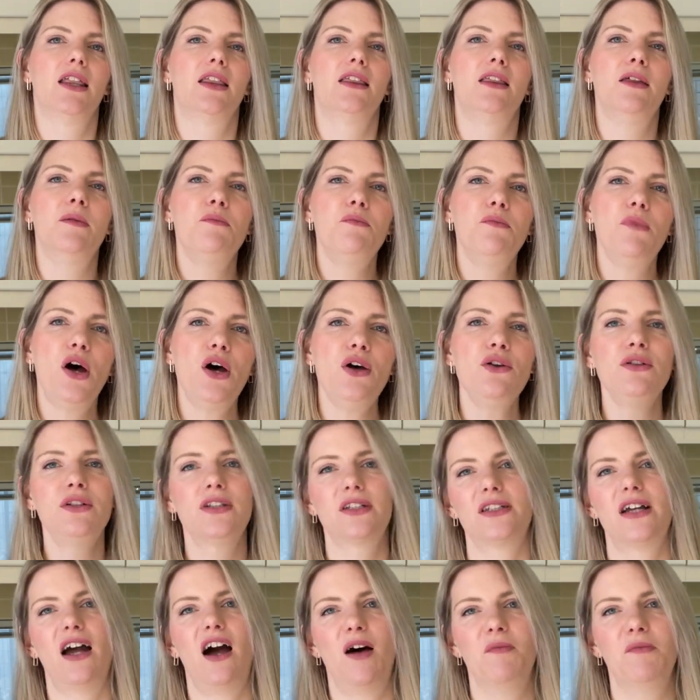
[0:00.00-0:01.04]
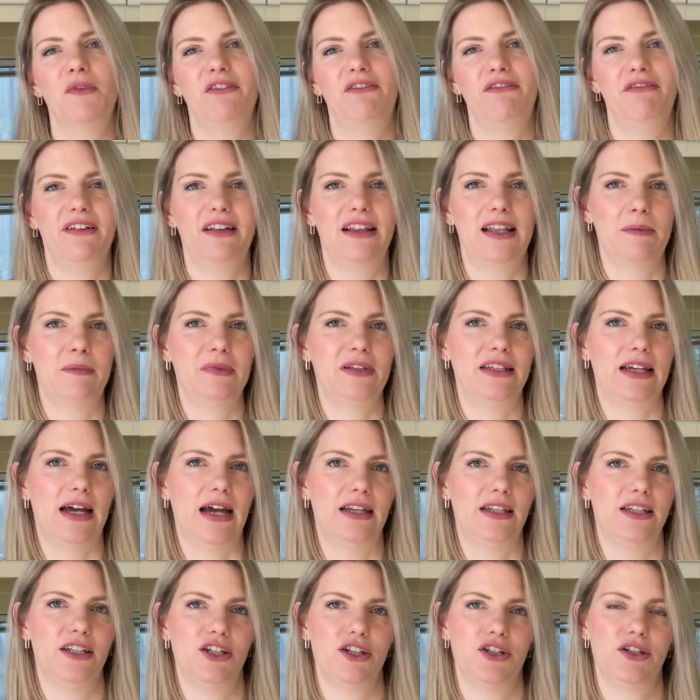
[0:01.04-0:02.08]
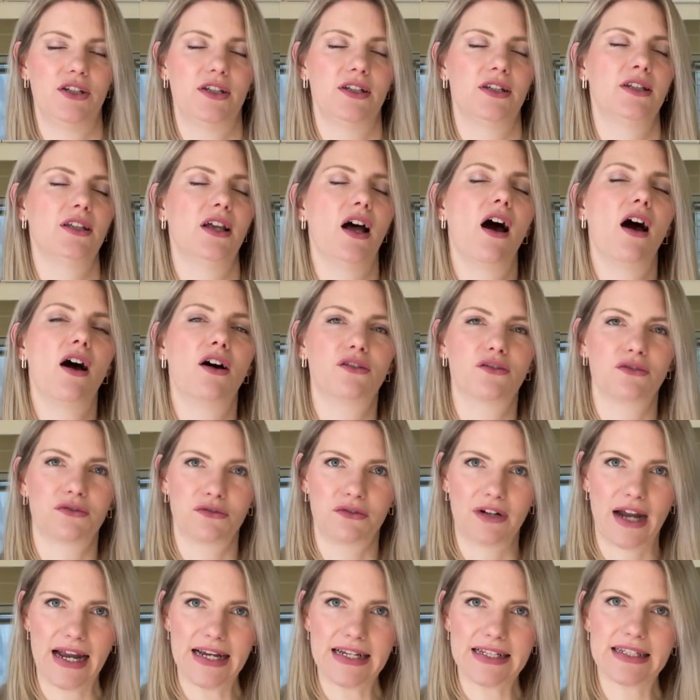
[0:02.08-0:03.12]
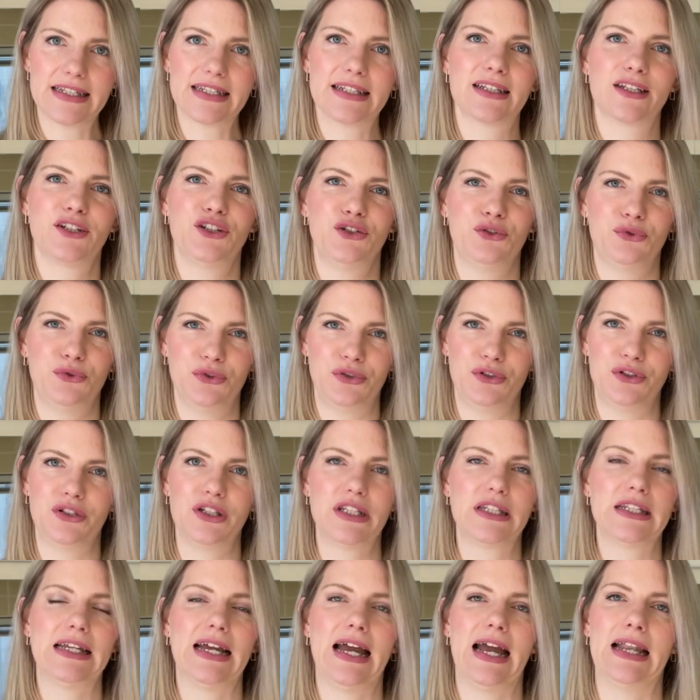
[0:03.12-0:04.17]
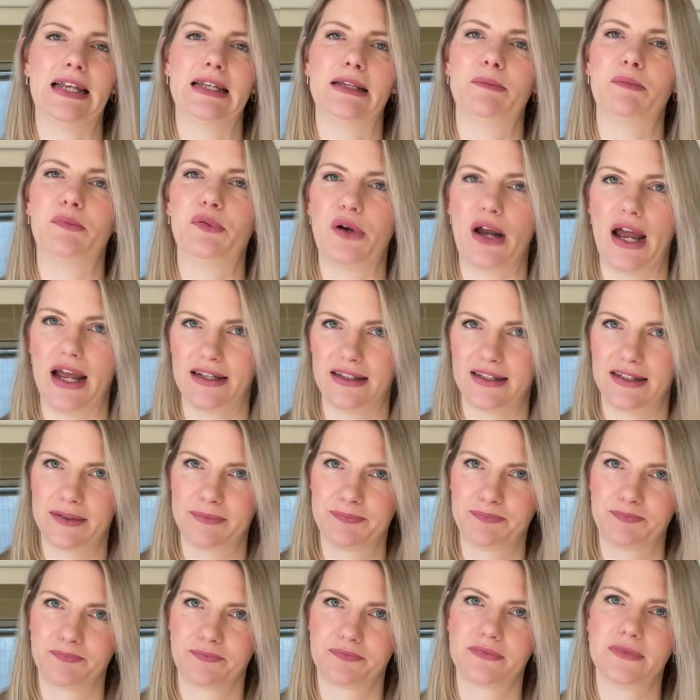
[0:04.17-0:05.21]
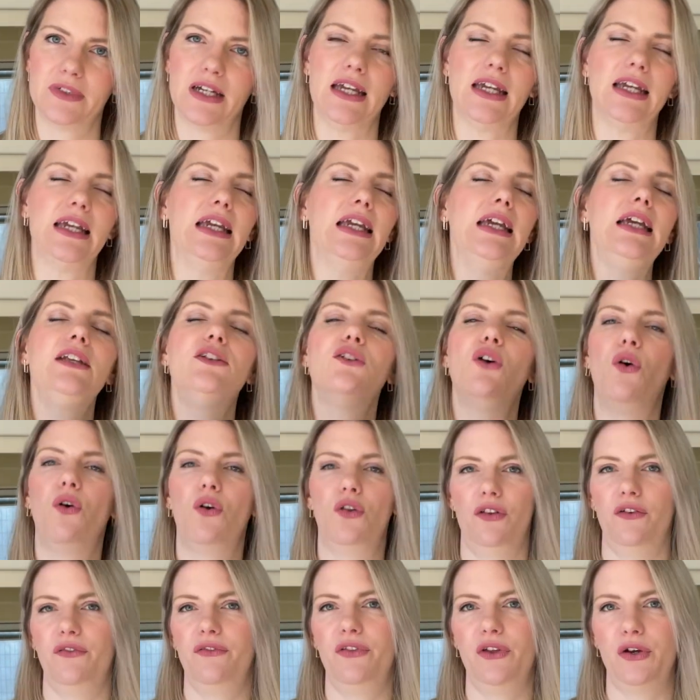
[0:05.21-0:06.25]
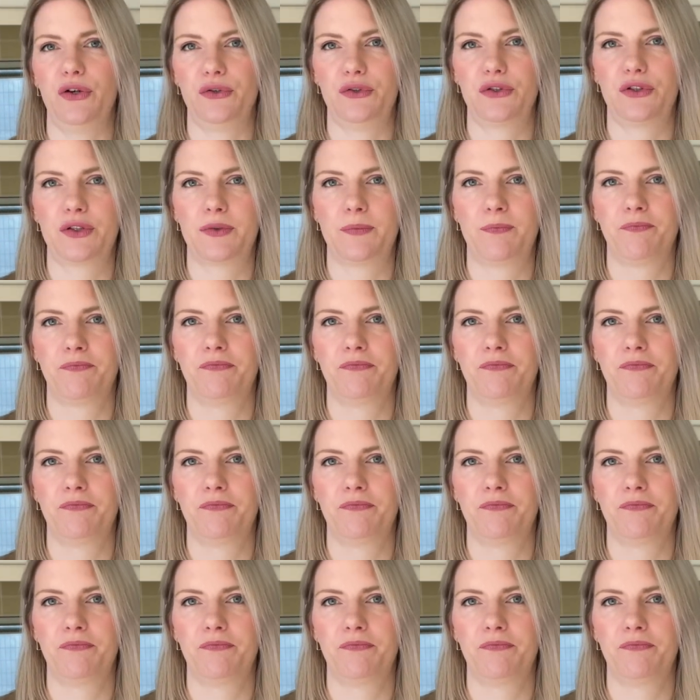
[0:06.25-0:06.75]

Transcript: The most common fill-up side dishes are rice, noodles, and bread. Eat all of those.